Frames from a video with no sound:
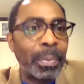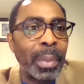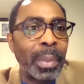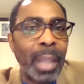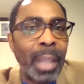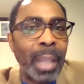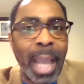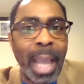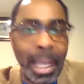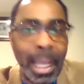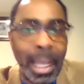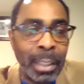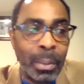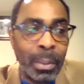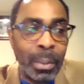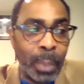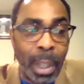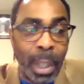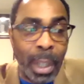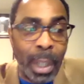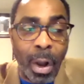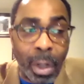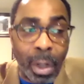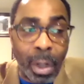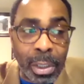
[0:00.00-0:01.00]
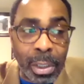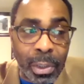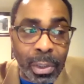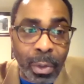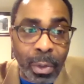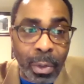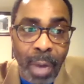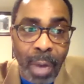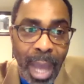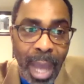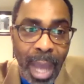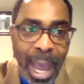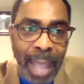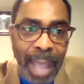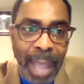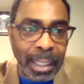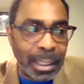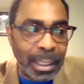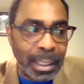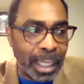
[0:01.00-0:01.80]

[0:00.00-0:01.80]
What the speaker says: And we also had